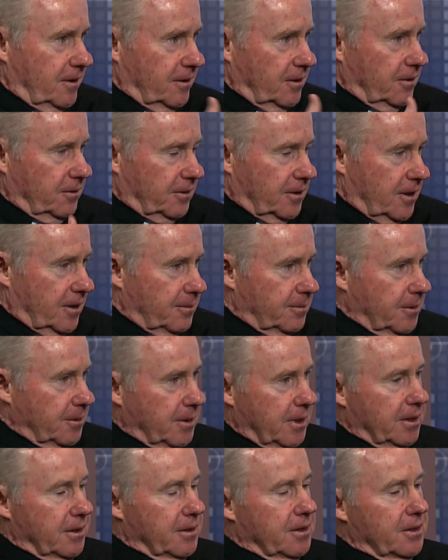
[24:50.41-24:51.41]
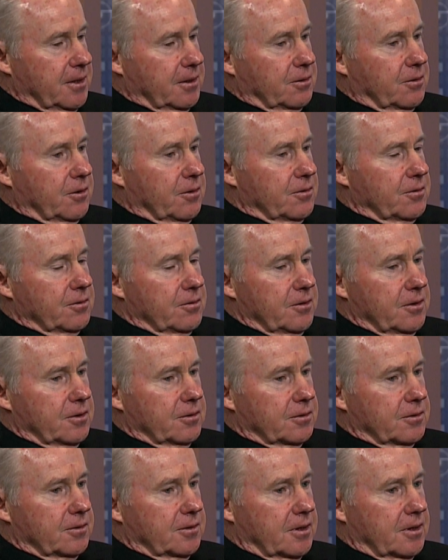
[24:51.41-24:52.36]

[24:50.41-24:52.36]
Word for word: young guy, man going through the Eagle,